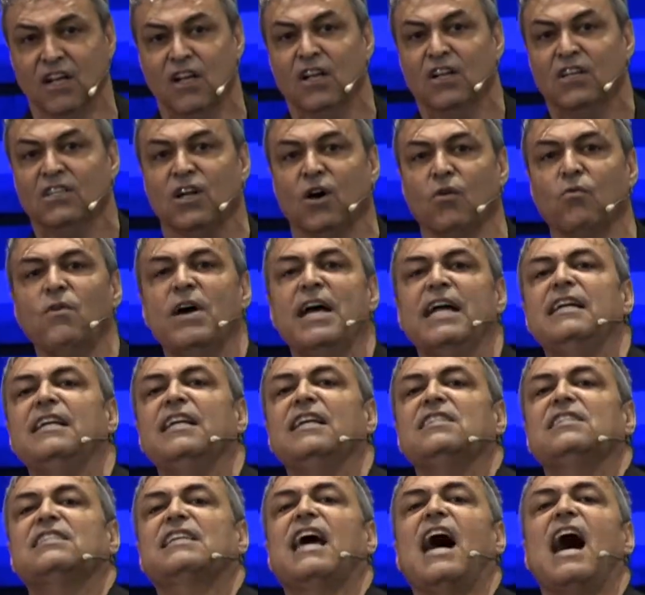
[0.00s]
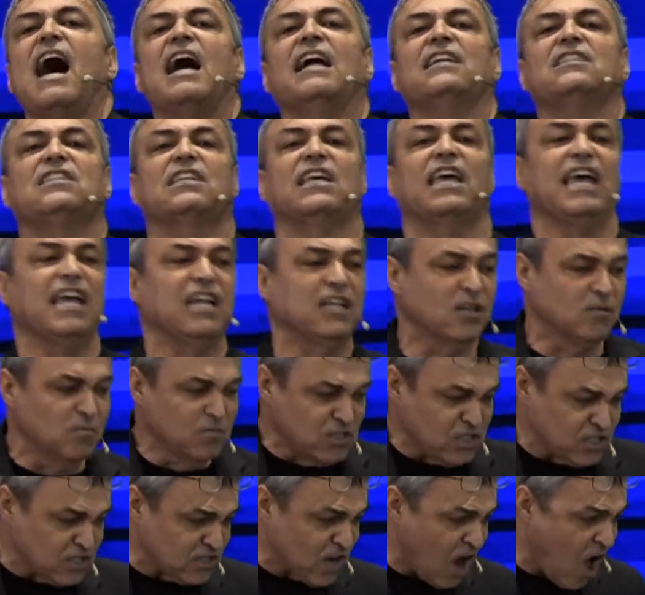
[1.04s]
So, when does God's kingdom
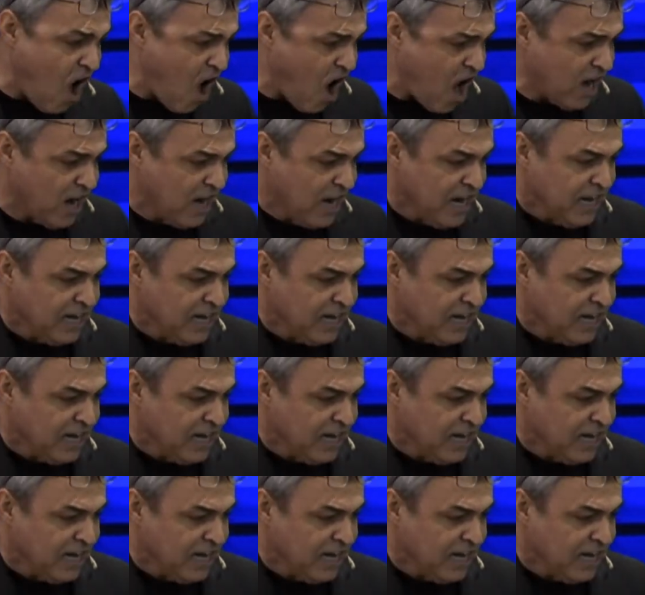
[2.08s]
start?